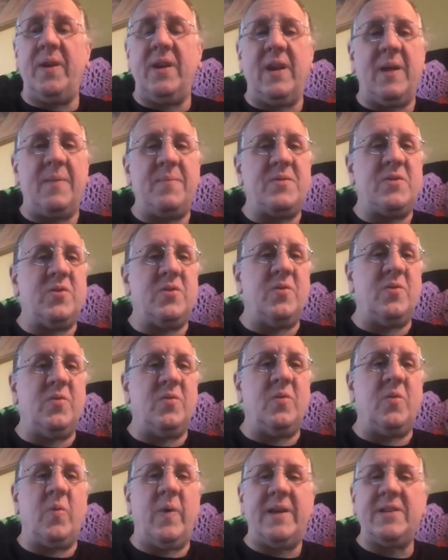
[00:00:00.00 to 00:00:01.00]
it up
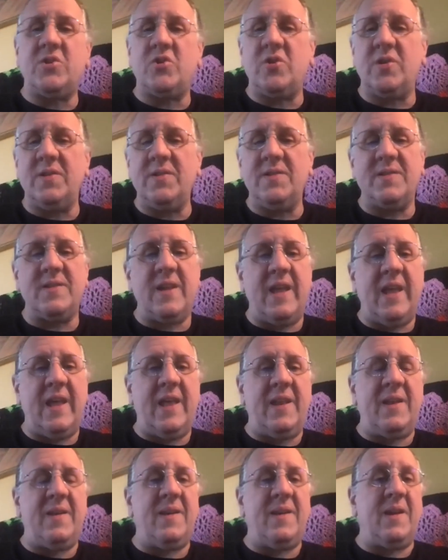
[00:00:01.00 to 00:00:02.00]
to questions,
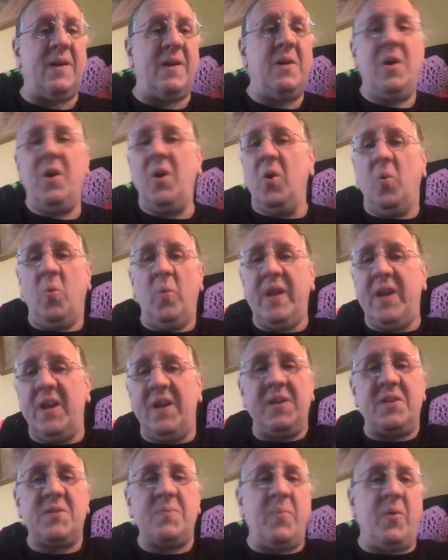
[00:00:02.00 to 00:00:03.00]
and we can
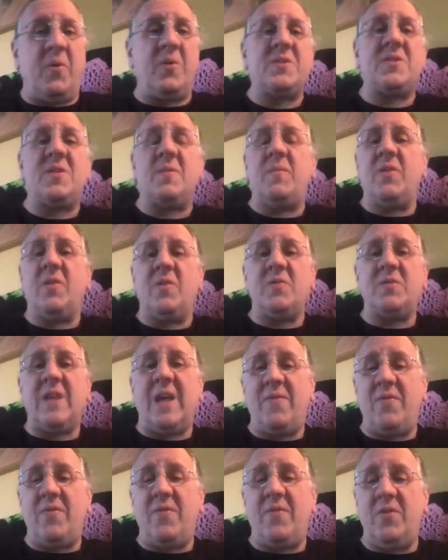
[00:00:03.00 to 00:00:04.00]
explore some of those
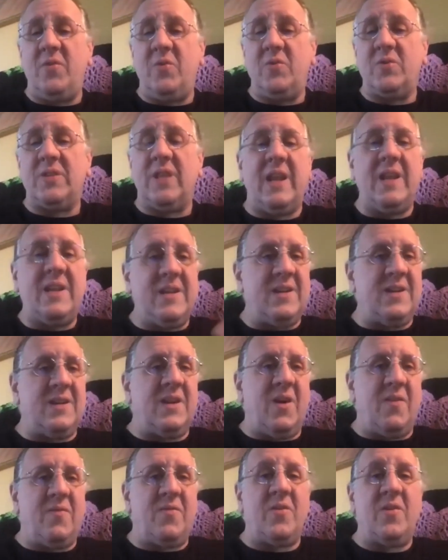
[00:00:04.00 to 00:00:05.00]
avenues that I didn't
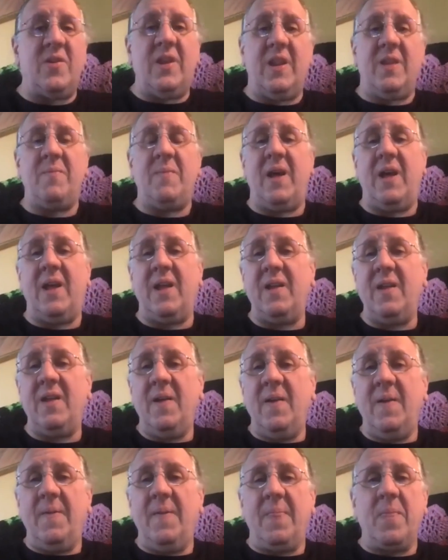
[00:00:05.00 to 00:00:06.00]
cover in my
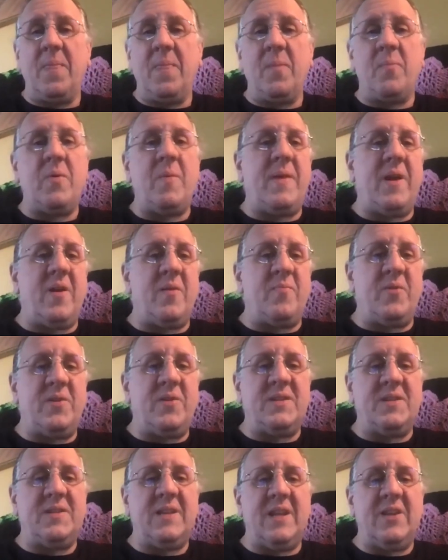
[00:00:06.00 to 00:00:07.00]
prepared
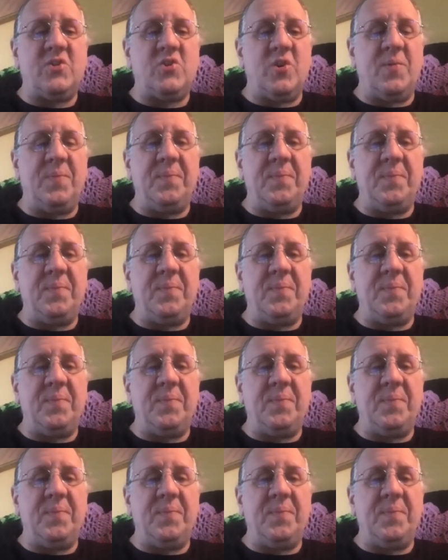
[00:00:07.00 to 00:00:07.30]
presentation.